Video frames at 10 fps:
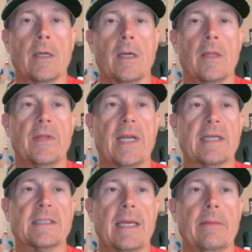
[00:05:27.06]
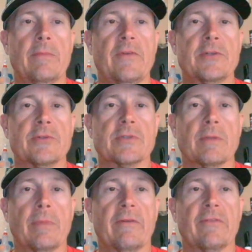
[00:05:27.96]
The next game features the
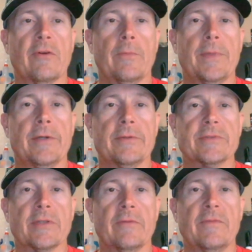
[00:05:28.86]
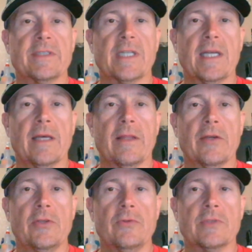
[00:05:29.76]
Buffalo Bills visiting
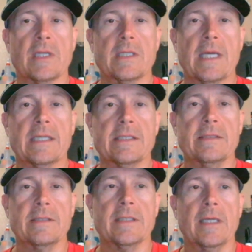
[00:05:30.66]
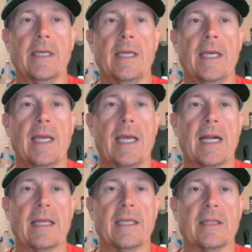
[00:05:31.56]
the Houston Texans. And
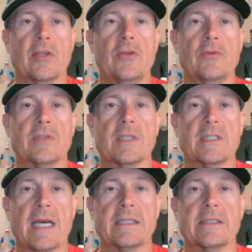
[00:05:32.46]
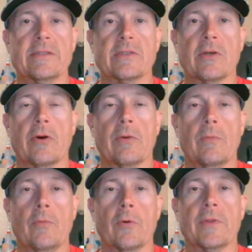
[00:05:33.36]
I think the Houston Texans are
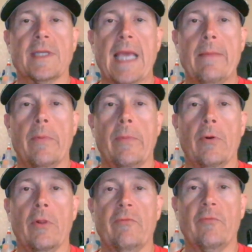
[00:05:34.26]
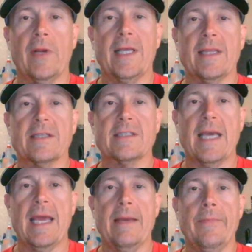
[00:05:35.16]
more than capable of winning this
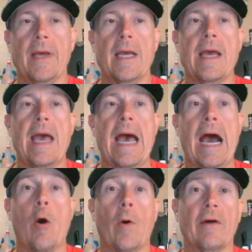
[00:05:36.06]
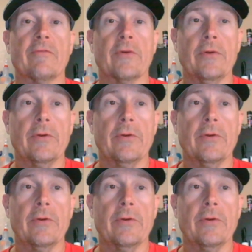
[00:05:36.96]
game. However,